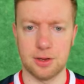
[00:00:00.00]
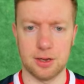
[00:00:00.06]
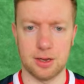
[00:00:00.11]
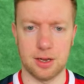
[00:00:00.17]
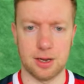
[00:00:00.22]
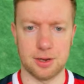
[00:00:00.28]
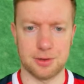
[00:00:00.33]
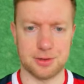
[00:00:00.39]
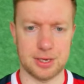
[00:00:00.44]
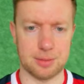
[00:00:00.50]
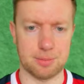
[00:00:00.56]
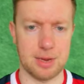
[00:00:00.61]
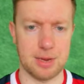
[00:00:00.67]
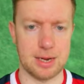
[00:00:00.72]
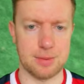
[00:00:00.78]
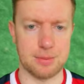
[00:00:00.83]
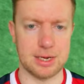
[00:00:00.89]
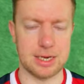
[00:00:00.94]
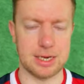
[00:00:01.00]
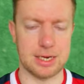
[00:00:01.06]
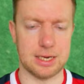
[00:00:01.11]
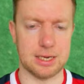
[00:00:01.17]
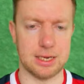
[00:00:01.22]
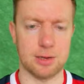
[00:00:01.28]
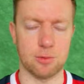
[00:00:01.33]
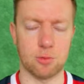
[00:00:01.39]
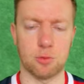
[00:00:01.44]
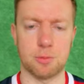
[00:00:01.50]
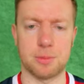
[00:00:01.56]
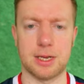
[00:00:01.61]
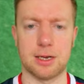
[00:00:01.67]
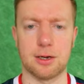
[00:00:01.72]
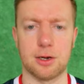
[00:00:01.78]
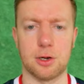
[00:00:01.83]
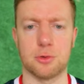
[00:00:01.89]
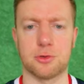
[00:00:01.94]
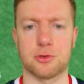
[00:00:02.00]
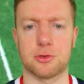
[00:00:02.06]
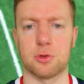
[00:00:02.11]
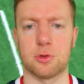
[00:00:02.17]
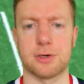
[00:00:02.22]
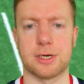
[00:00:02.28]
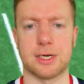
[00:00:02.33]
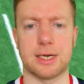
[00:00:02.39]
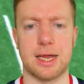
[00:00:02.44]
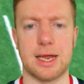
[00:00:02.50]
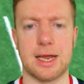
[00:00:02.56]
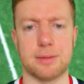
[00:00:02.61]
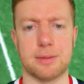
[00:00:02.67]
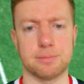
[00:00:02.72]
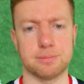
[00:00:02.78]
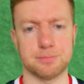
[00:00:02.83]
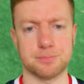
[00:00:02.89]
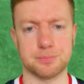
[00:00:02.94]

I think maybe it will be a low-scoring game.